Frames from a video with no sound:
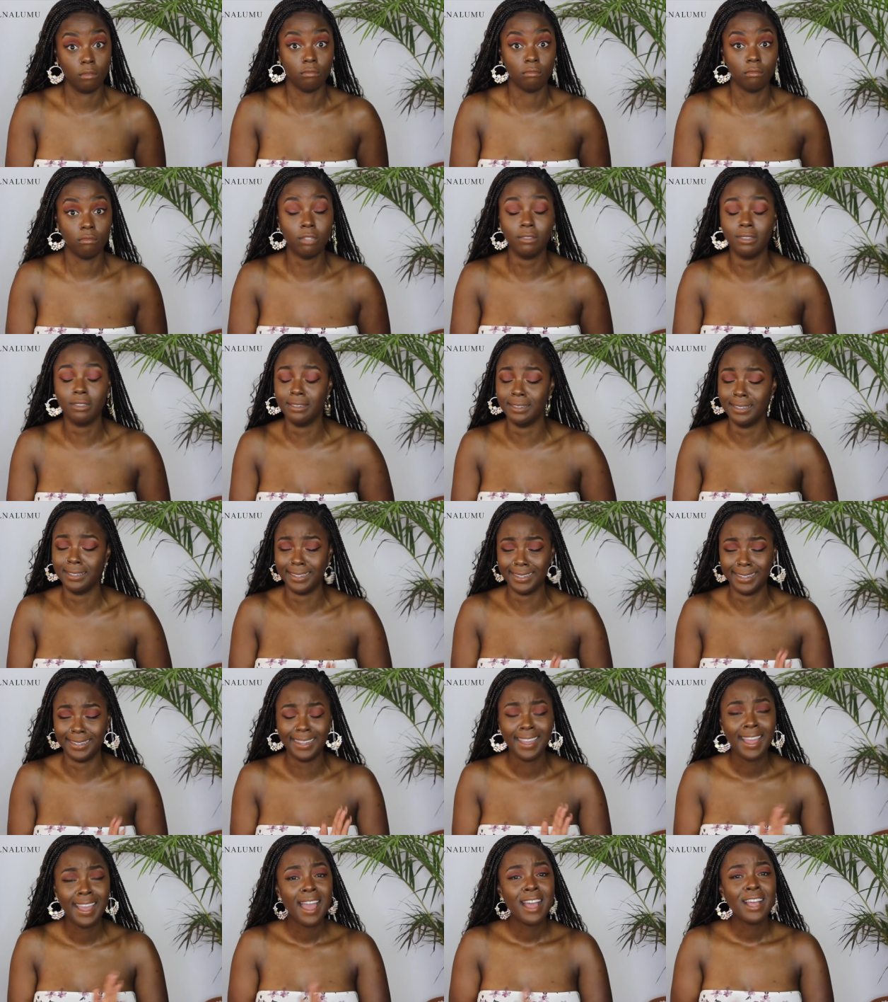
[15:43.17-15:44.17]

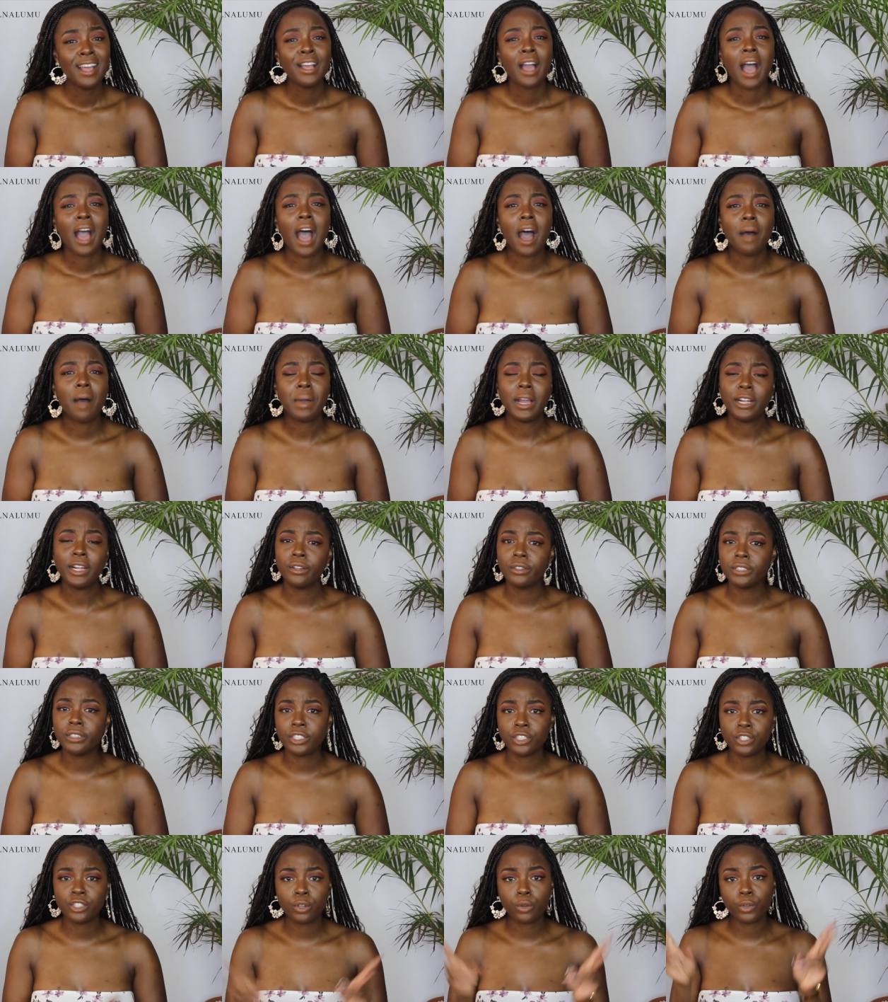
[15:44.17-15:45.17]
um, I
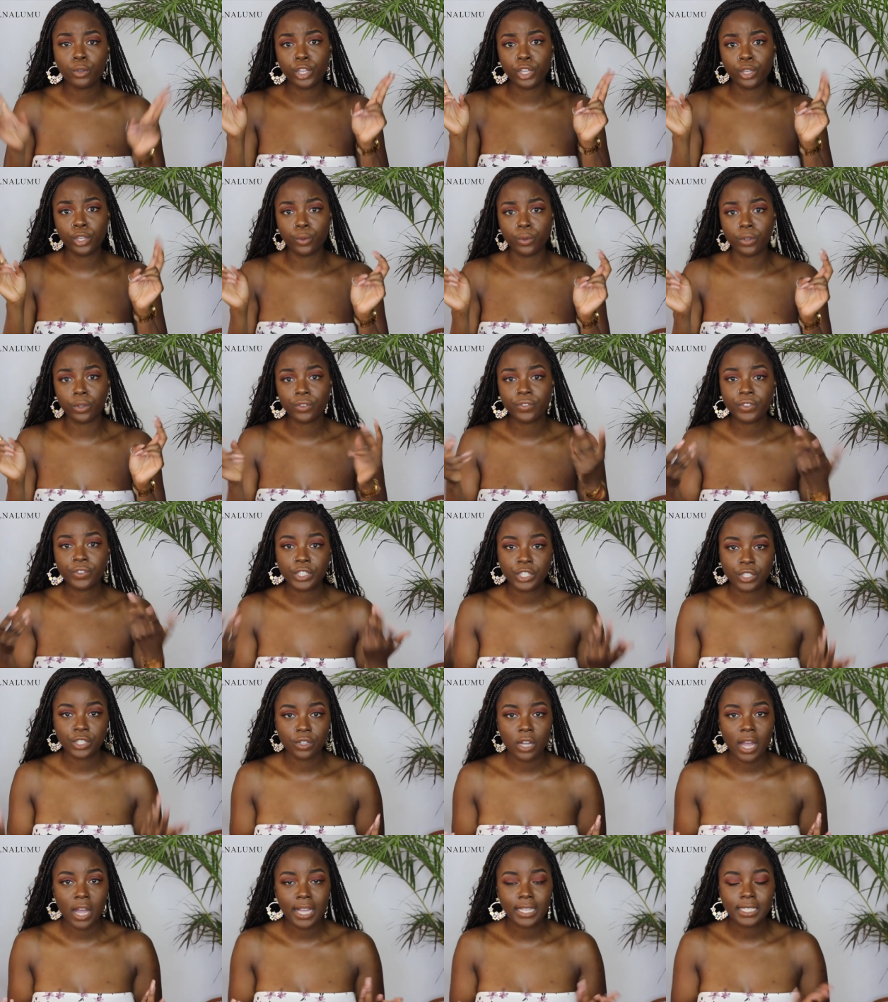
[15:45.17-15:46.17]
know there's no cure for
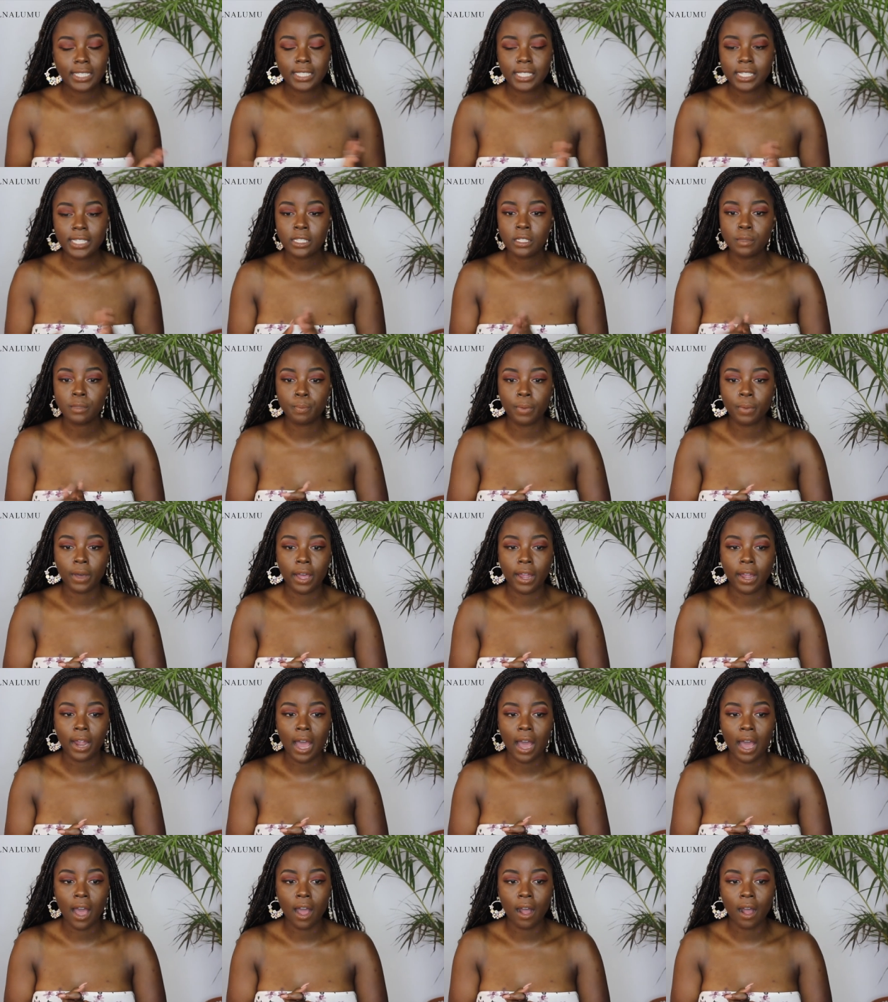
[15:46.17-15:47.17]
psoriasis,
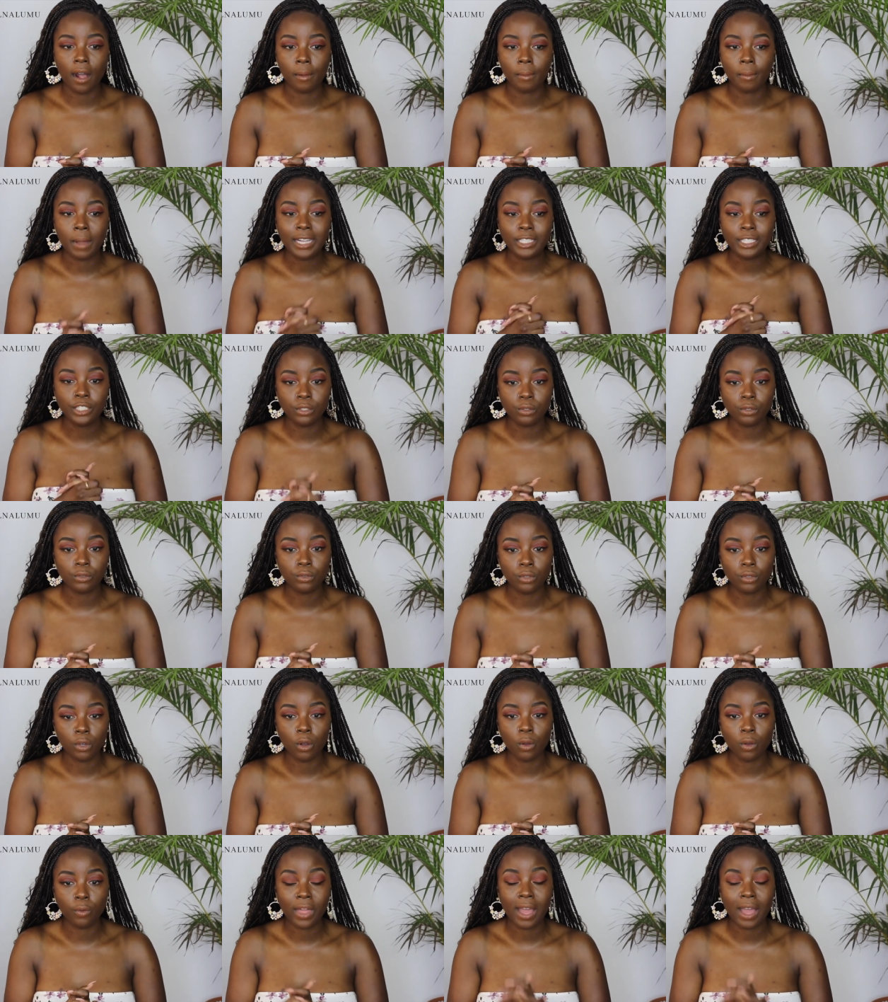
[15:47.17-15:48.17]
but um, I do
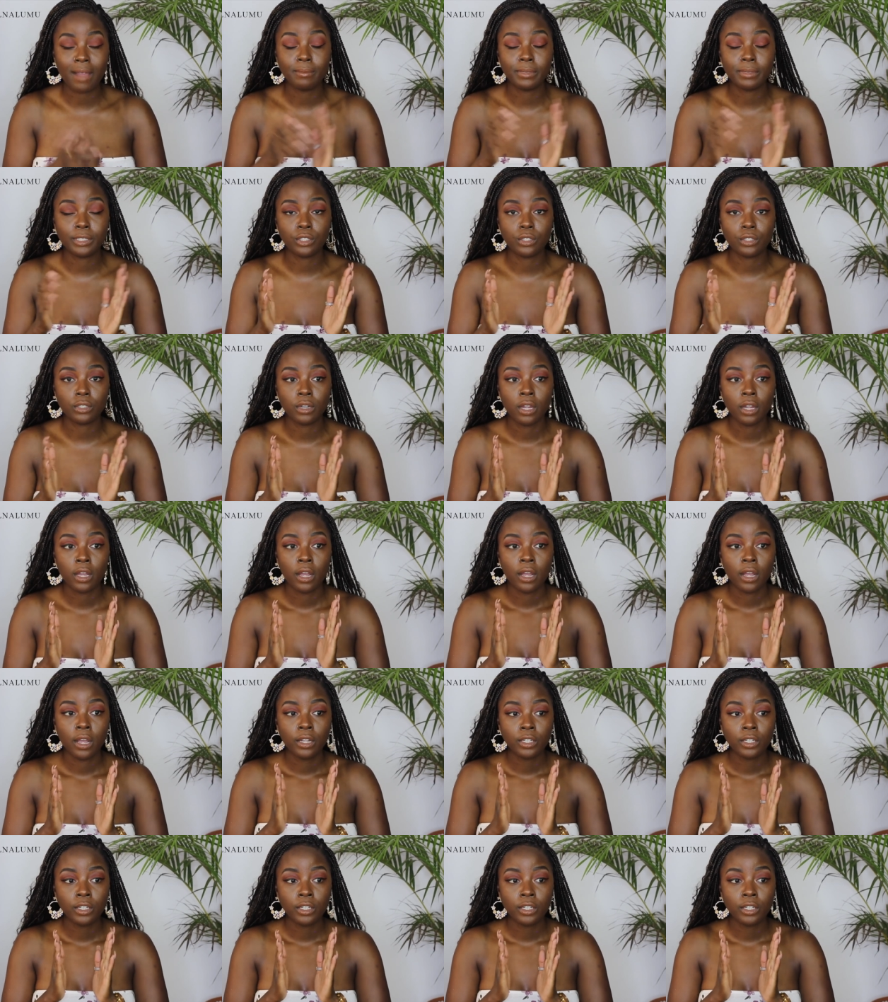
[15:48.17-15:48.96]
know that I've been